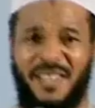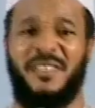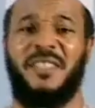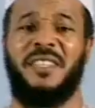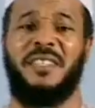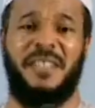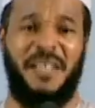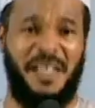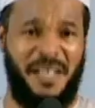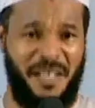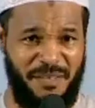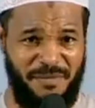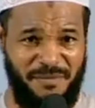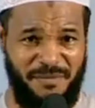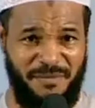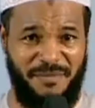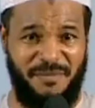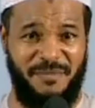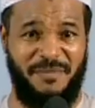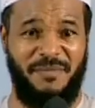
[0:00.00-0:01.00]
it's India.
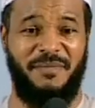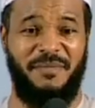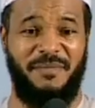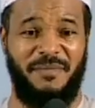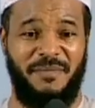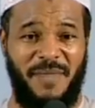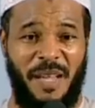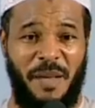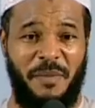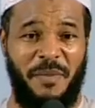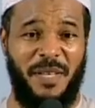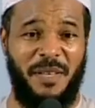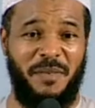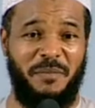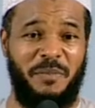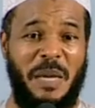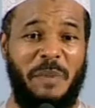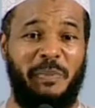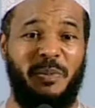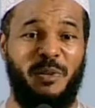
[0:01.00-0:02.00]
I mean,
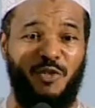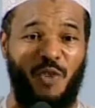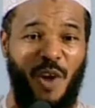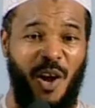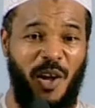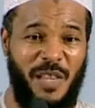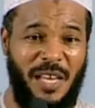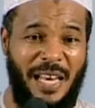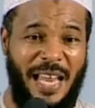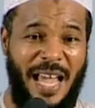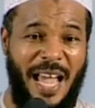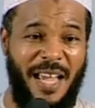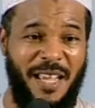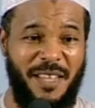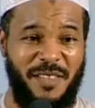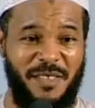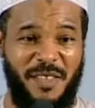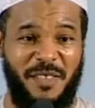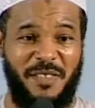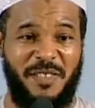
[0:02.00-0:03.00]
people draw the
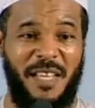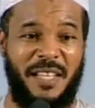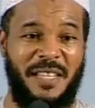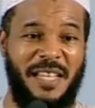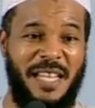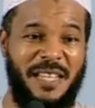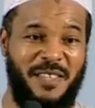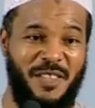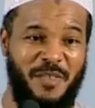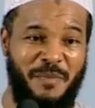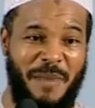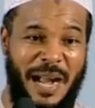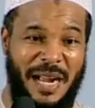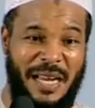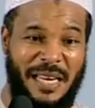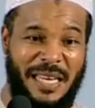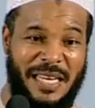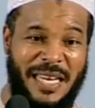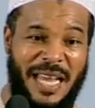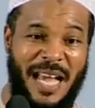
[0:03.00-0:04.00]
lines and said this is
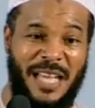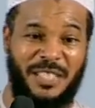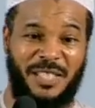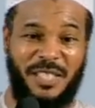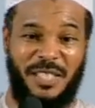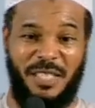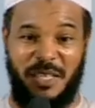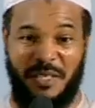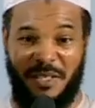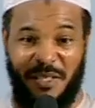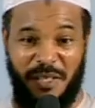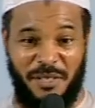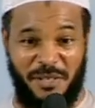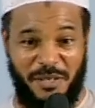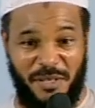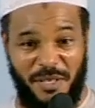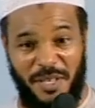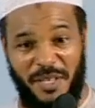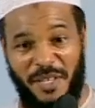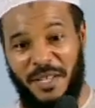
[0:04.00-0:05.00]
Bangladesh and this is